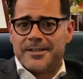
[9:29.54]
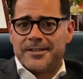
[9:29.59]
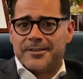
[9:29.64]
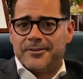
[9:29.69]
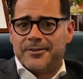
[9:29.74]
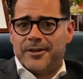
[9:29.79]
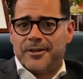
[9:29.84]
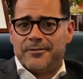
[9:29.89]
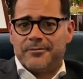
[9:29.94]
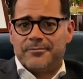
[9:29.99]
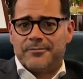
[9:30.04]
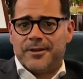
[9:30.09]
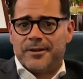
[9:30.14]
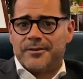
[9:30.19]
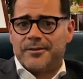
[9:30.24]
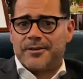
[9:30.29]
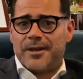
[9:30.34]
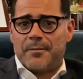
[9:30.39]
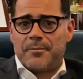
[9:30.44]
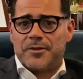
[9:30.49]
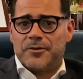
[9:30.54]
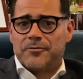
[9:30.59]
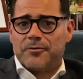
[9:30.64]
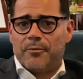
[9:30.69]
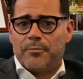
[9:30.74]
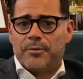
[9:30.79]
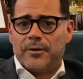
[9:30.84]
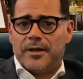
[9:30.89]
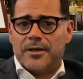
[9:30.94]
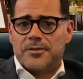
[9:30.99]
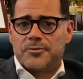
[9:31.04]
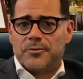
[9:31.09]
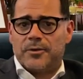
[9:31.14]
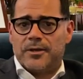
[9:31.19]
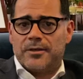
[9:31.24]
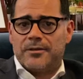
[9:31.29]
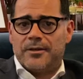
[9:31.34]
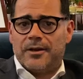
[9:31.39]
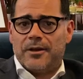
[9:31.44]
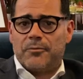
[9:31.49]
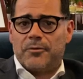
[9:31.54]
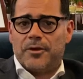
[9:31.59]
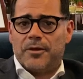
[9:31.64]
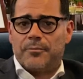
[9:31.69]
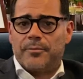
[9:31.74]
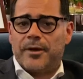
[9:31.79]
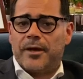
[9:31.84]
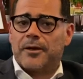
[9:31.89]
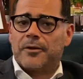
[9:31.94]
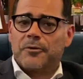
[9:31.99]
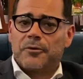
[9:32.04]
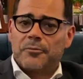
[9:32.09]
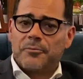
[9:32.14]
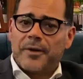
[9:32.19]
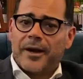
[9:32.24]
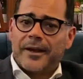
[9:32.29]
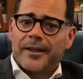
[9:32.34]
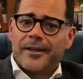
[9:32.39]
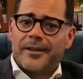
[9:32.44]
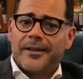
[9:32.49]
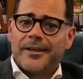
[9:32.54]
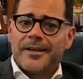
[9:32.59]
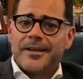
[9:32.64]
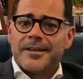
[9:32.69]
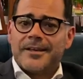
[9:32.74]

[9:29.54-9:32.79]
than coming to a place where you're paying good money